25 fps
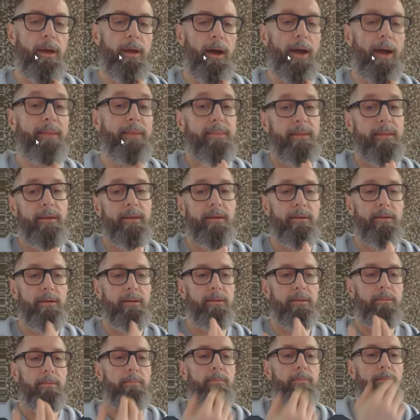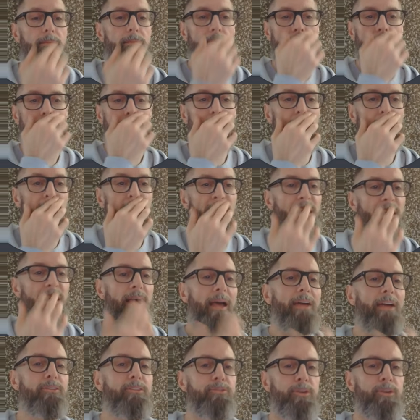I think,
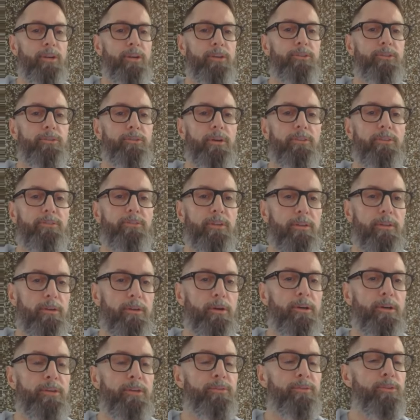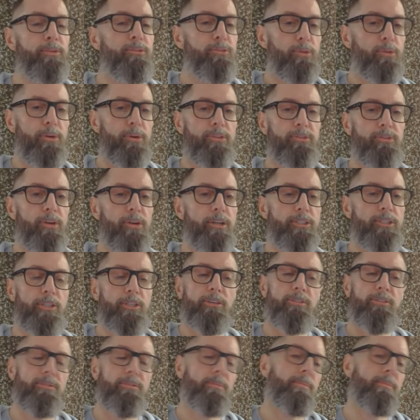extra interesting. There are different story
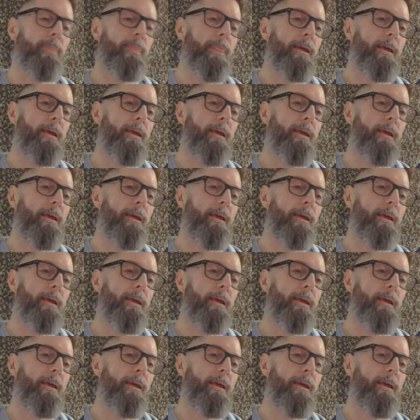structures,